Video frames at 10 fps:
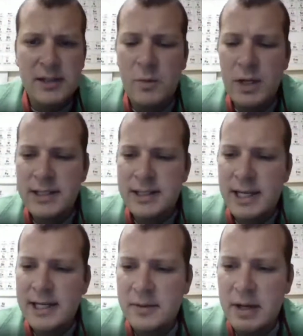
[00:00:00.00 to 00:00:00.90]
and
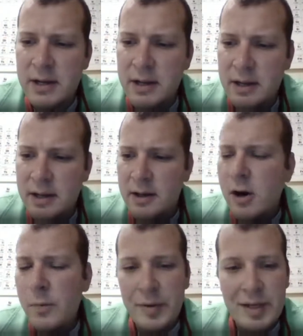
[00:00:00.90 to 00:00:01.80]
Wednesdays are my
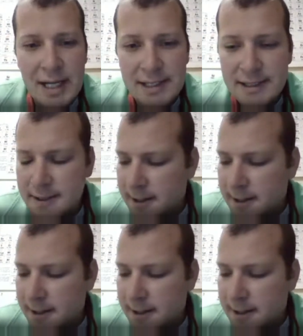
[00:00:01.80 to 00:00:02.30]
open days.